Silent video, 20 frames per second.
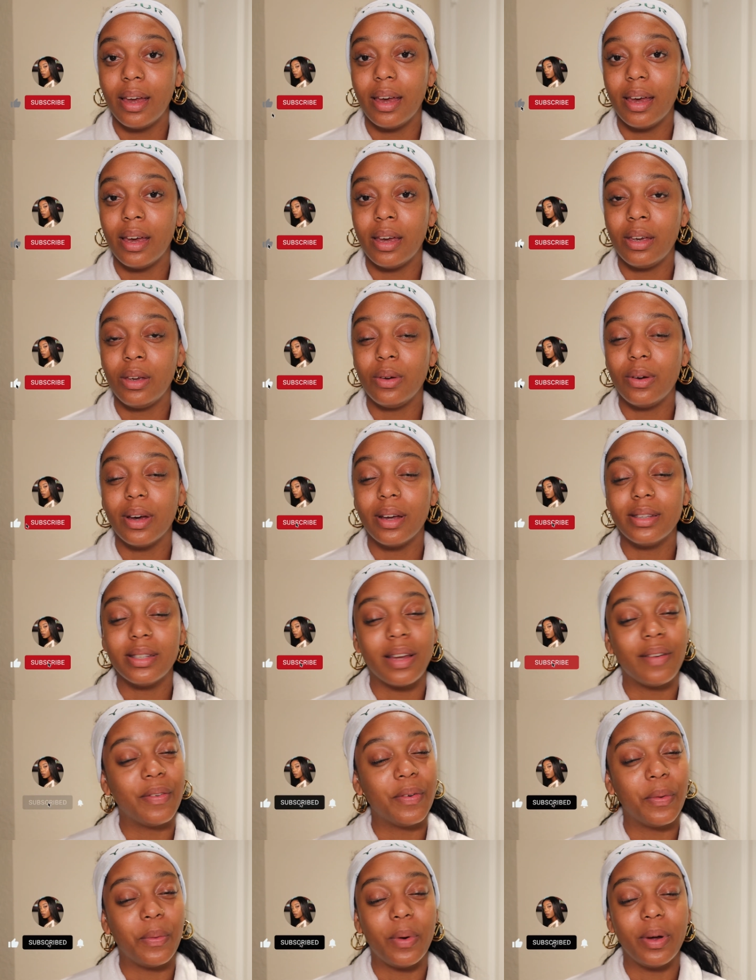and you guys
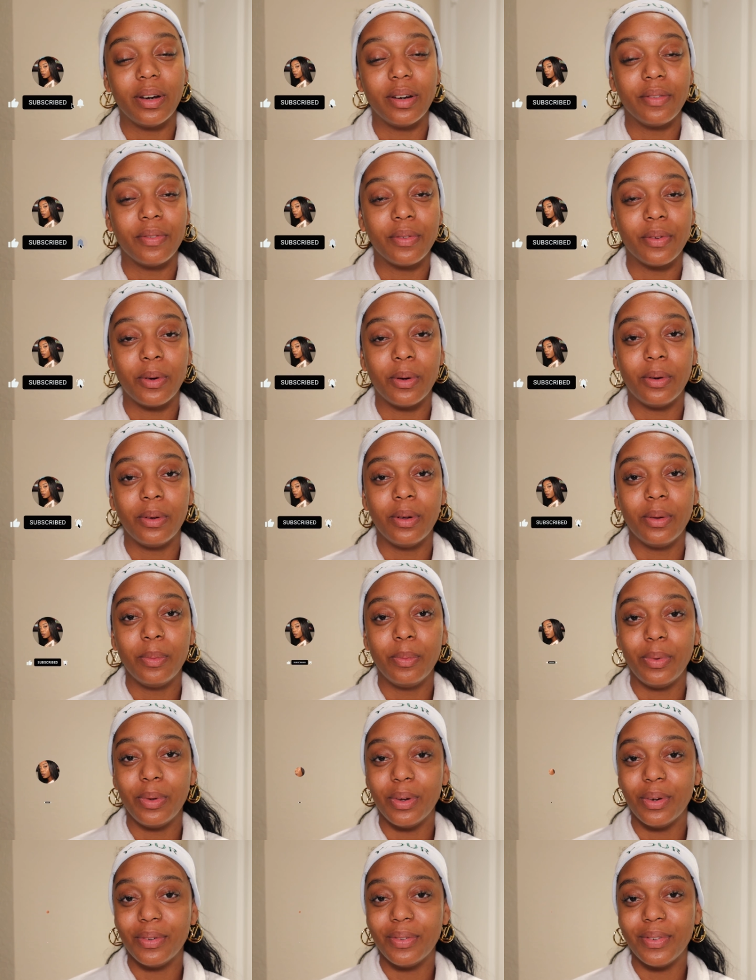have a wonderful,
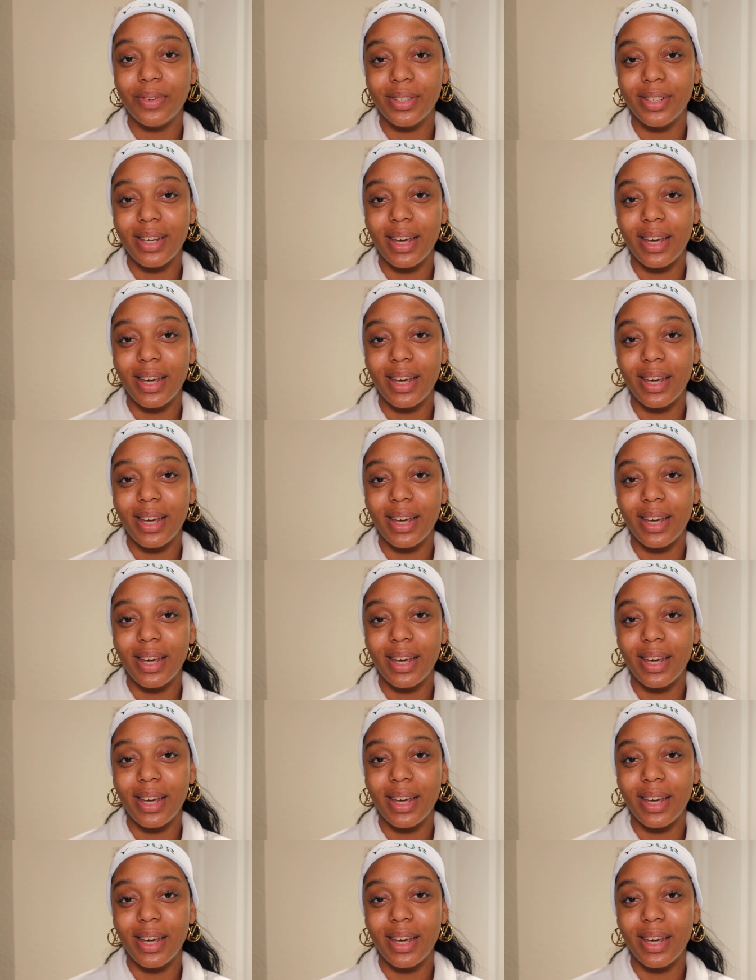beautiful